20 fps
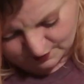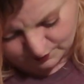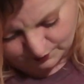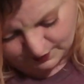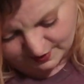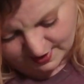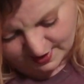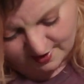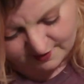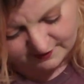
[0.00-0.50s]

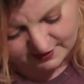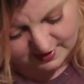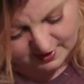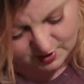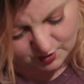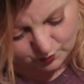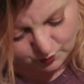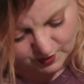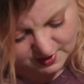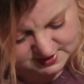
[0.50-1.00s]
We have
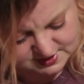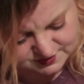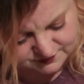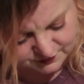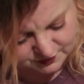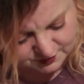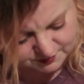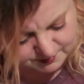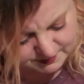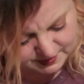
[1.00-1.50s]
a
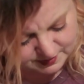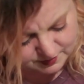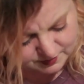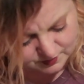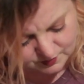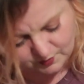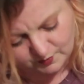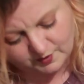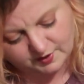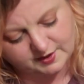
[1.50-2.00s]
Westford
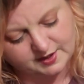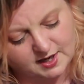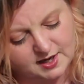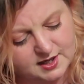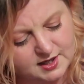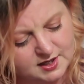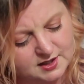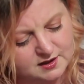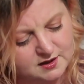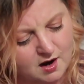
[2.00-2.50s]
Mill
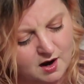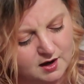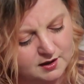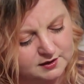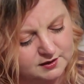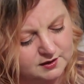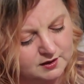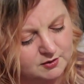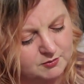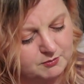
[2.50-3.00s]
organic
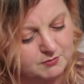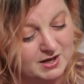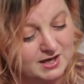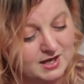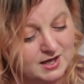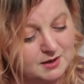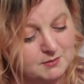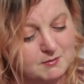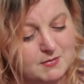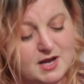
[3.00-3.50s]
cotton
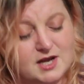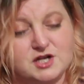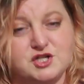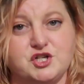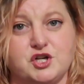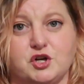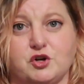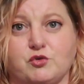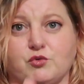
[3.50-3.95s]
mini mesh